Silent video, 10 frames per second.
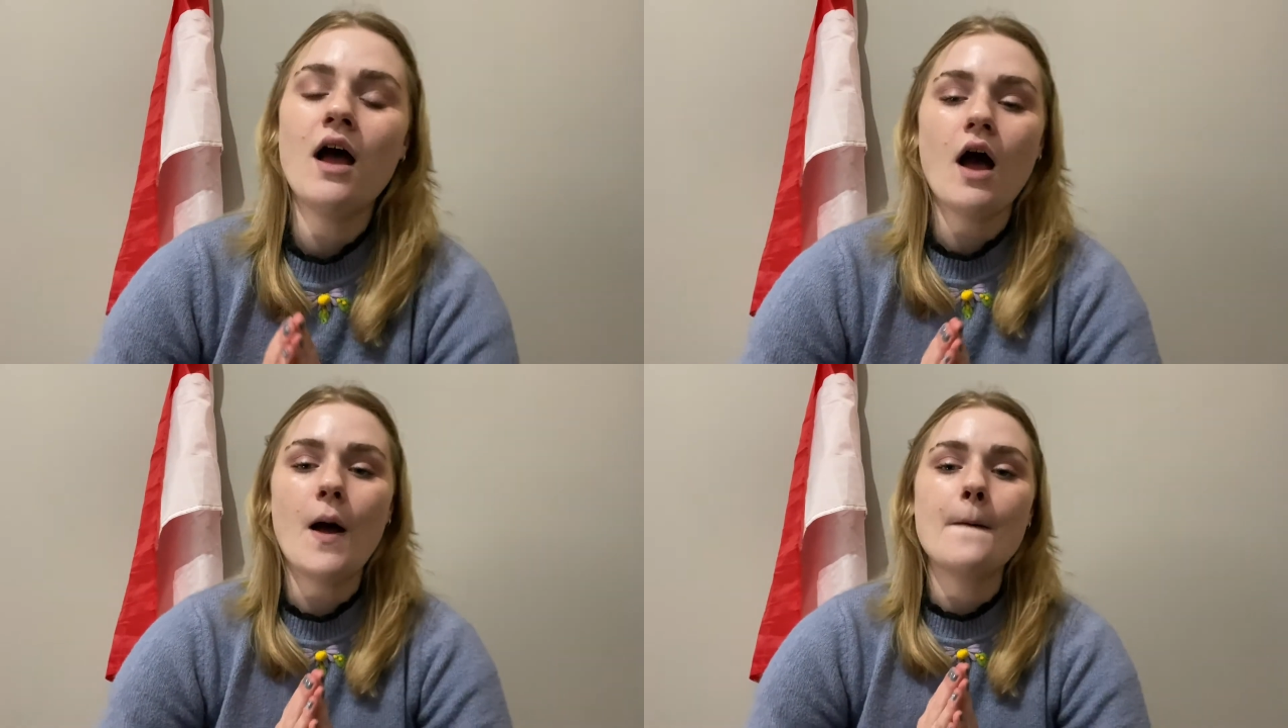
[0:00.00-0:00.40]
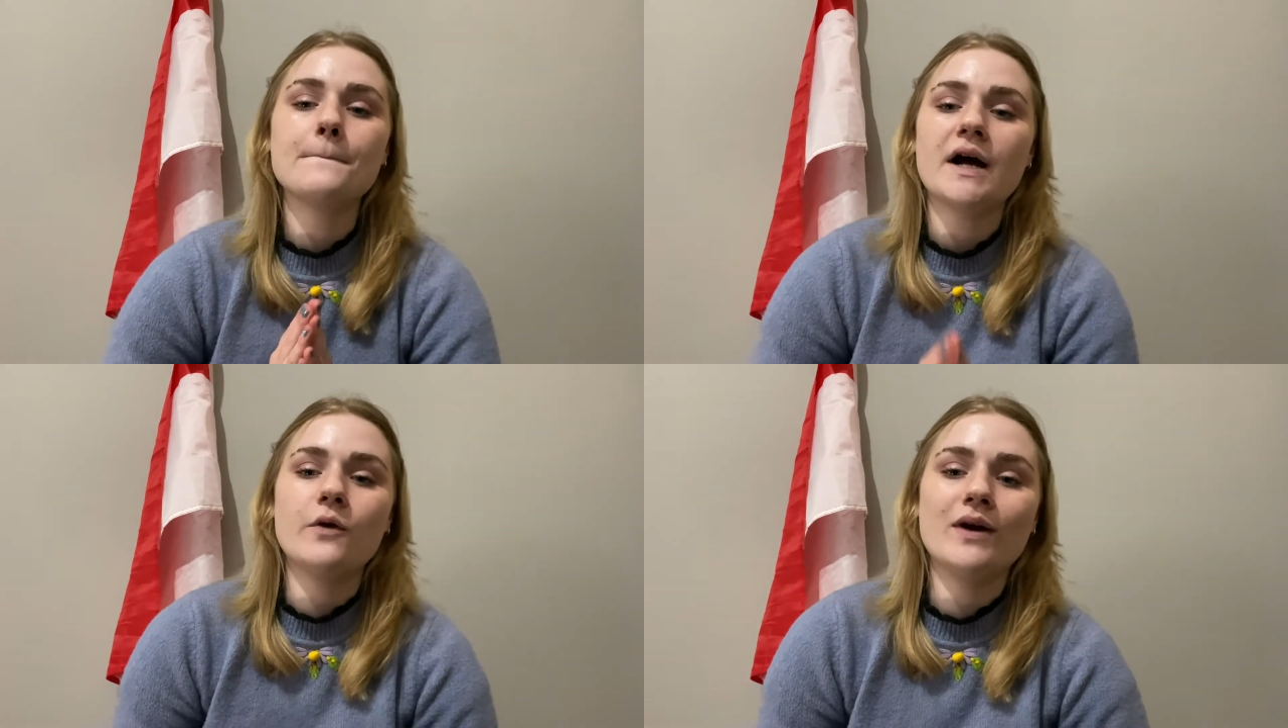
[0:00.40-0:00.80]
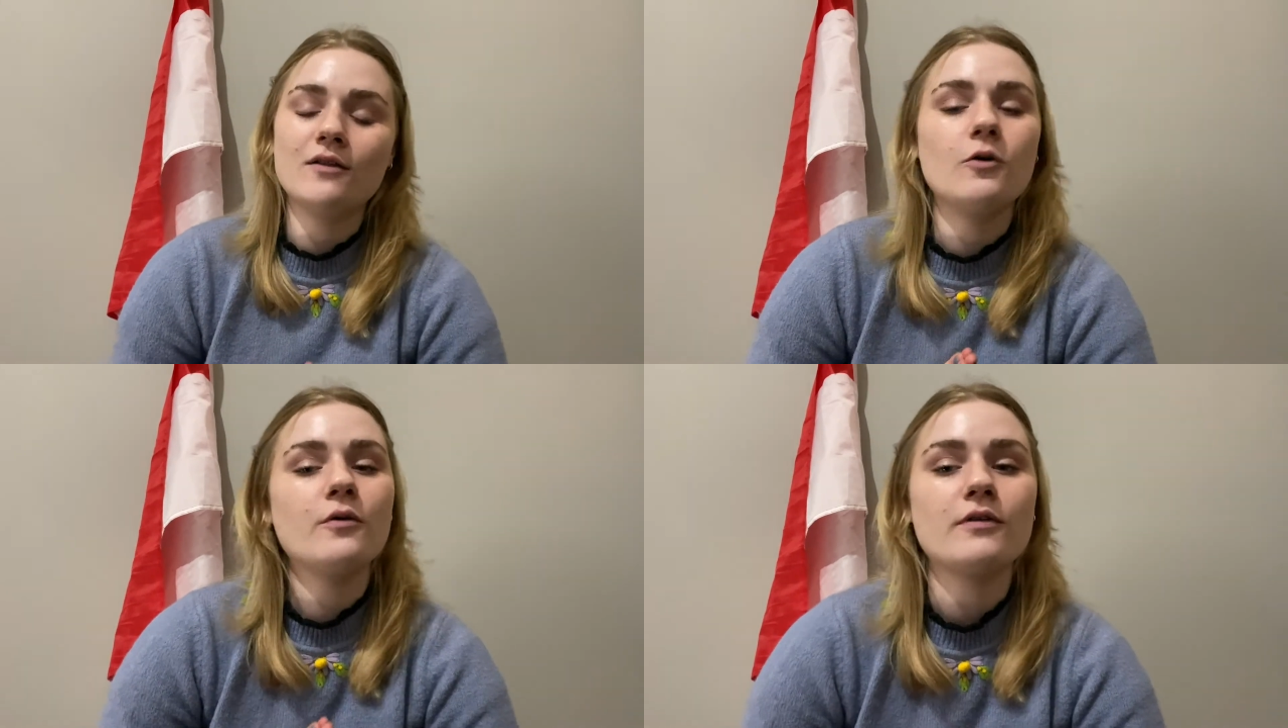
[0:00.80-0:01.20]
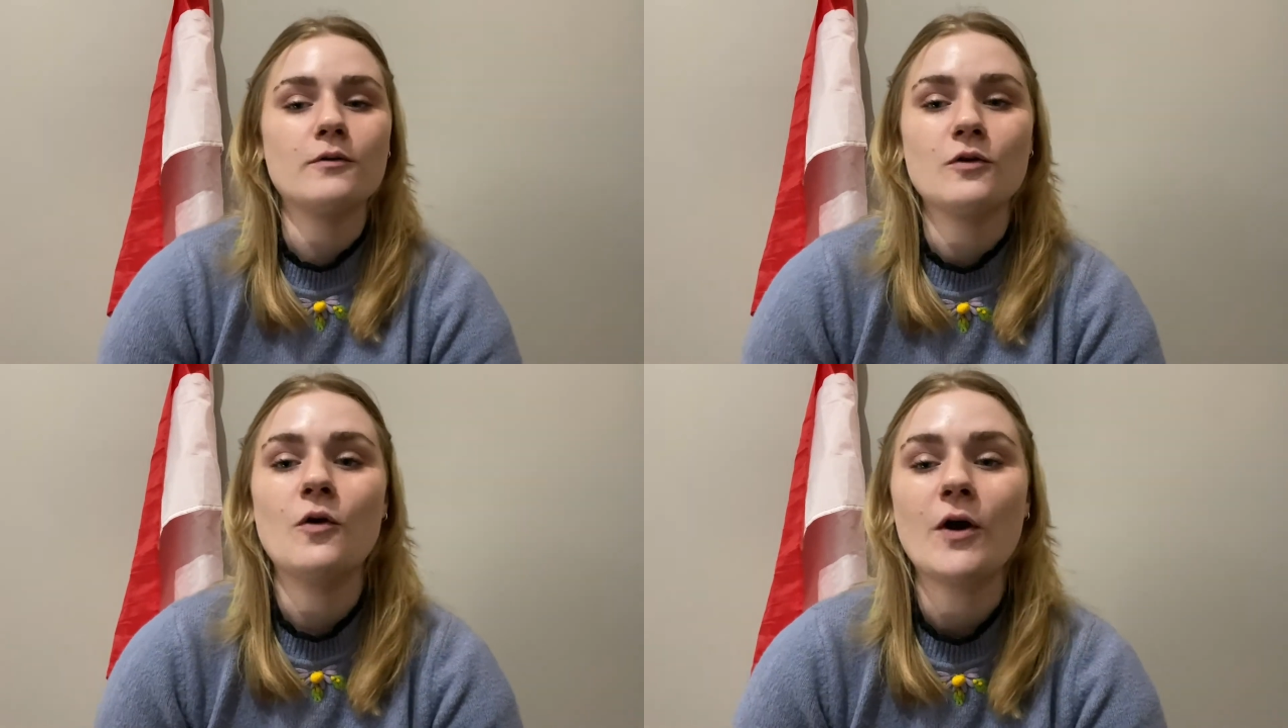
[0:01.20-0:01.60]
But I will also
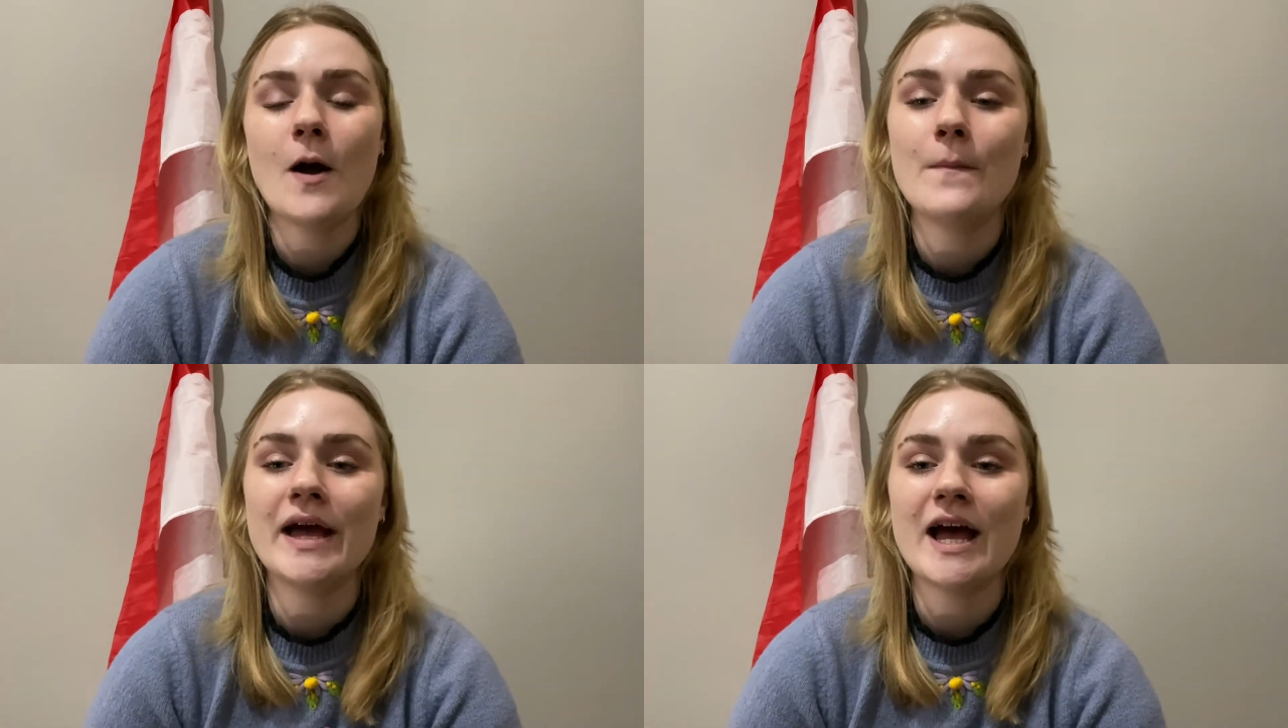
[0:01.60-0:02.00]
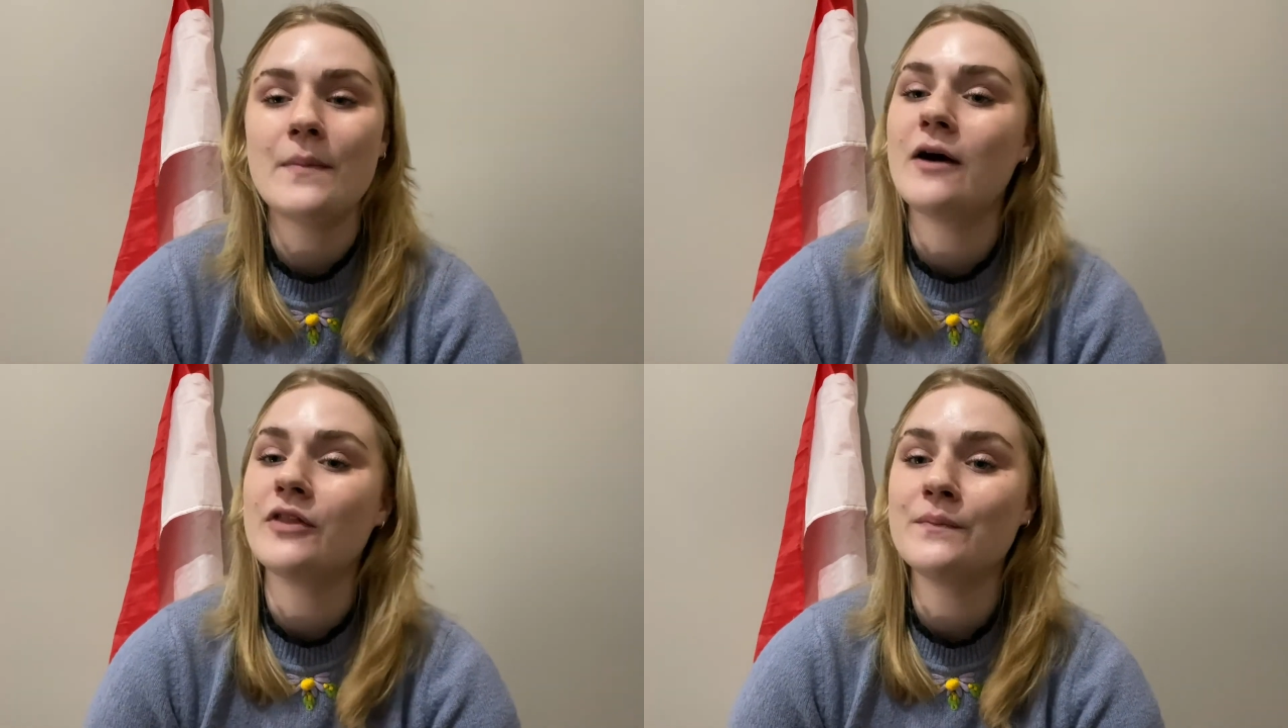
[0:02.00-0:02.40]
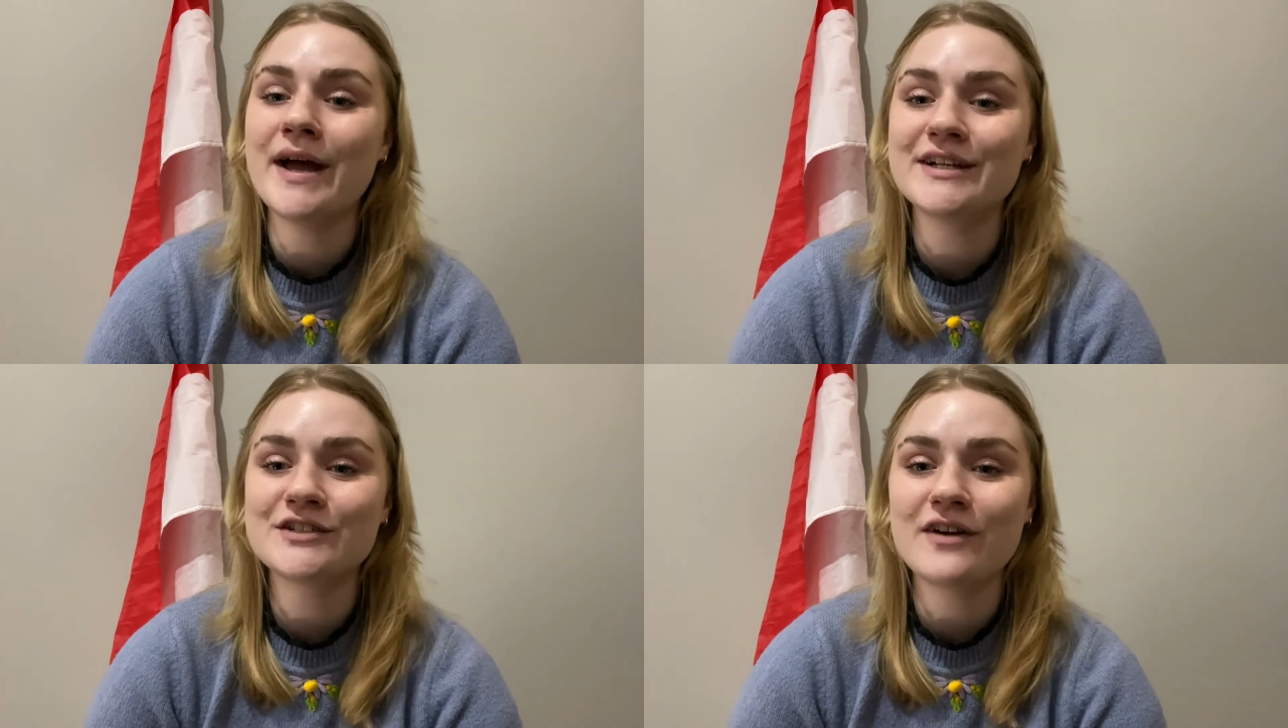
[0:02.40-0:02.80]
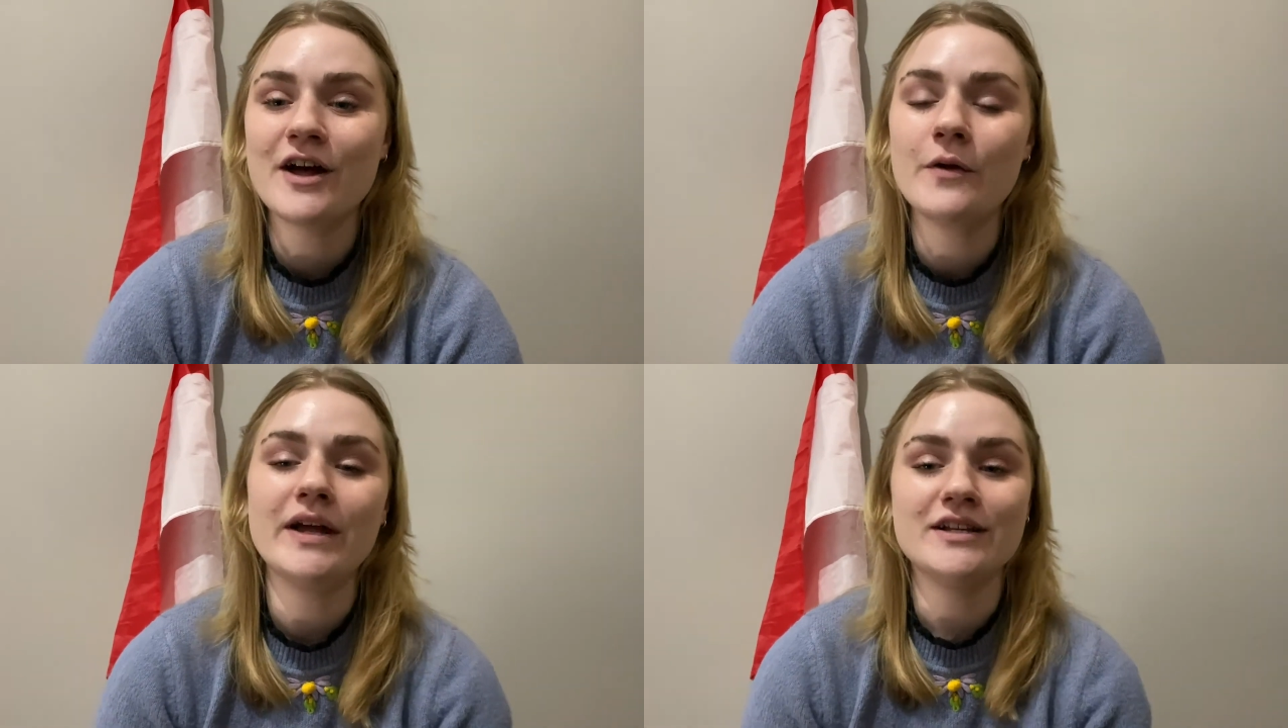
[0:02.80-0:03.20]
talk a bit about the
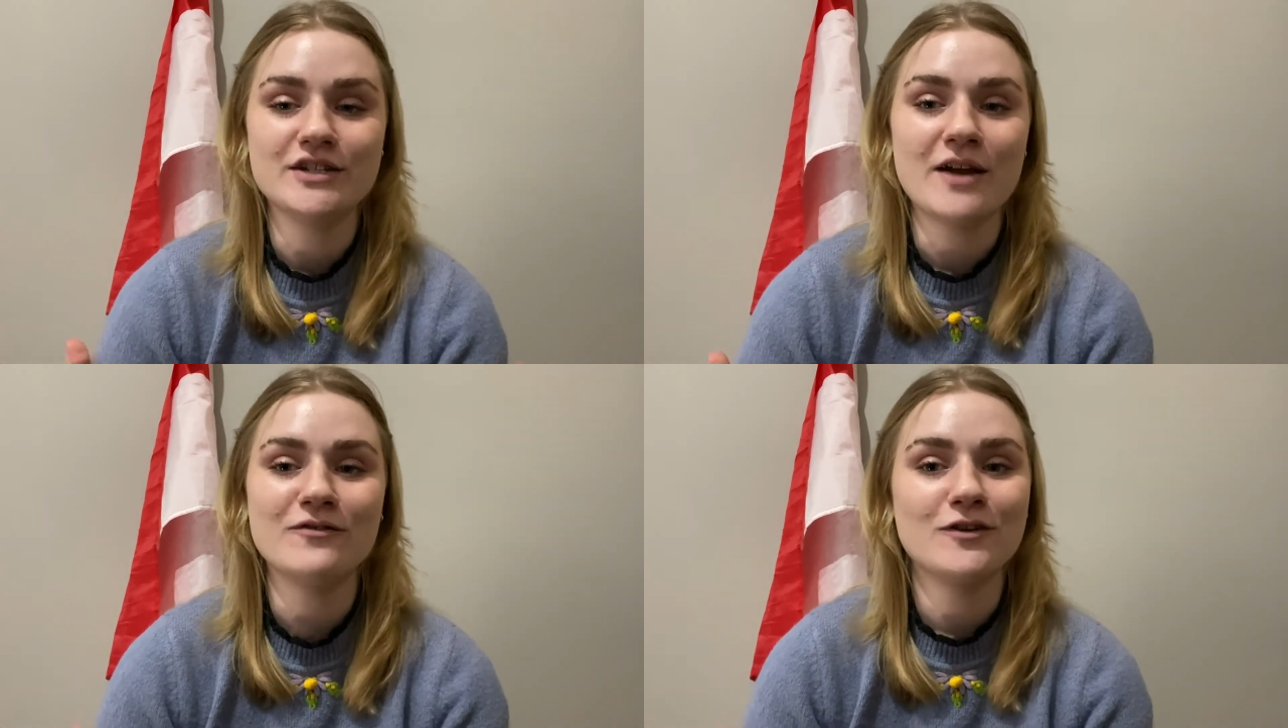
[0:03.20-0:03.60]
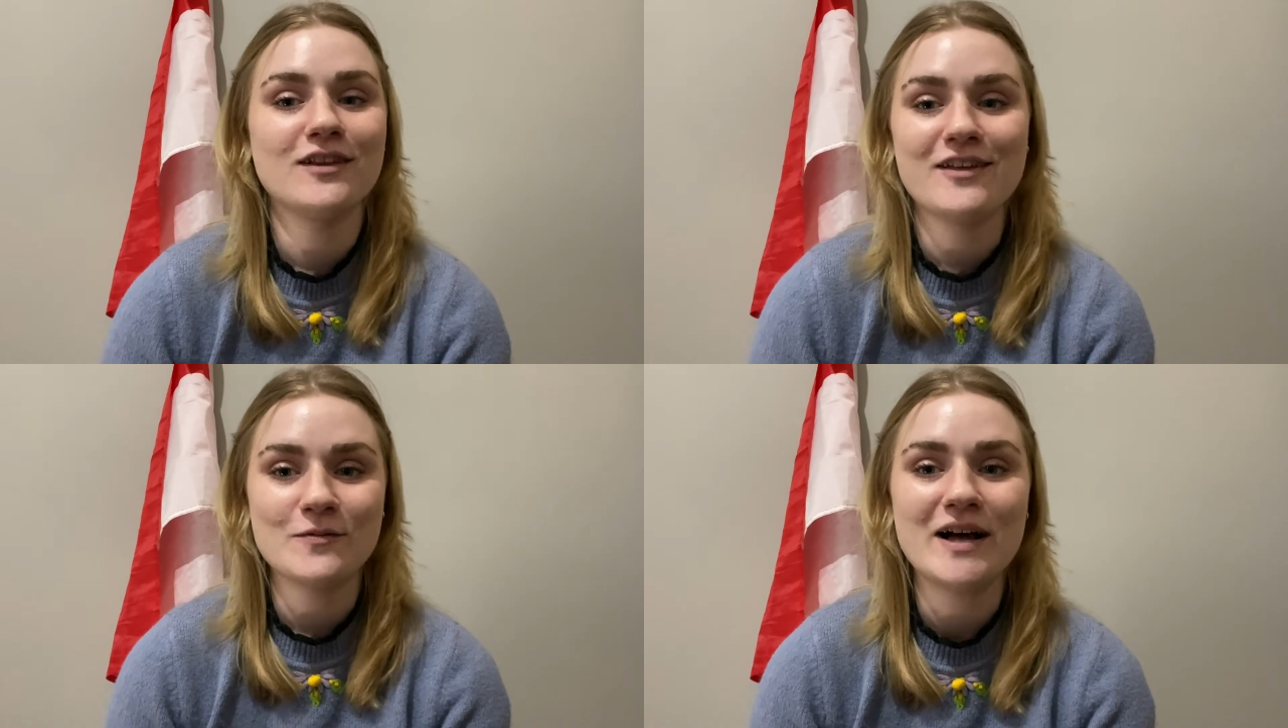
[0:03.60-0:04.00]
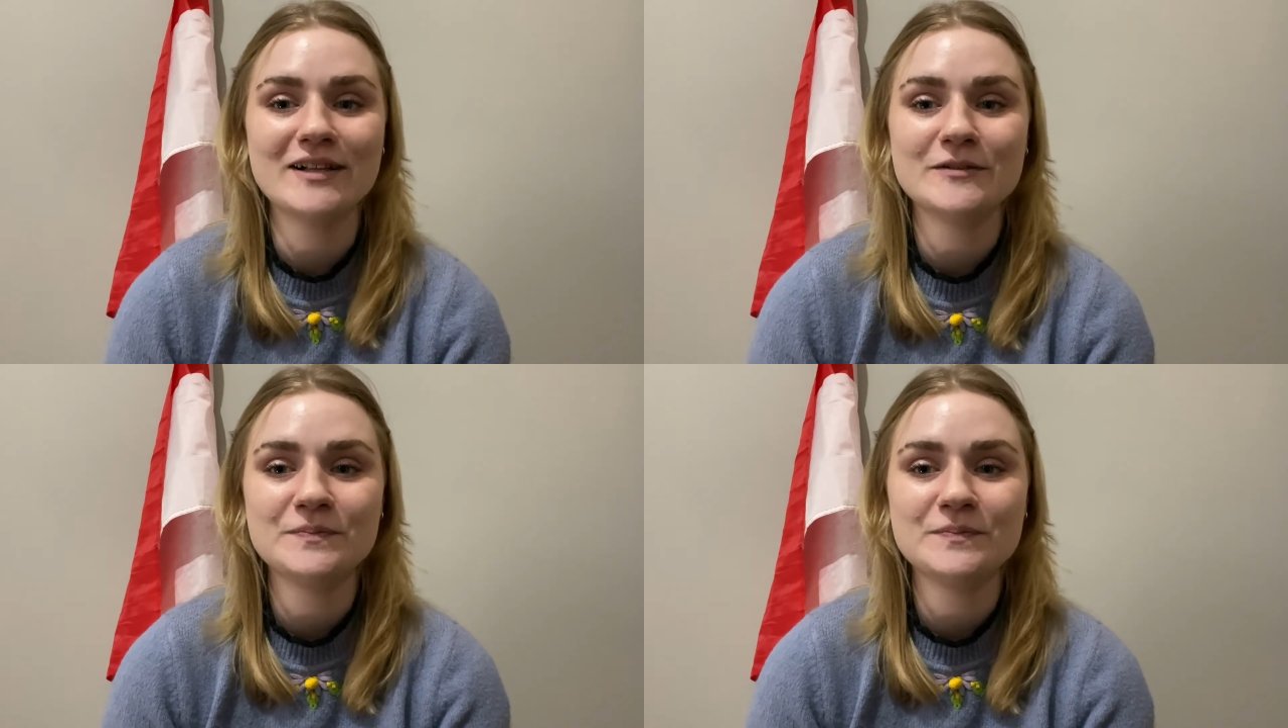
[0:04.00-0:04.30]
metro in general as well.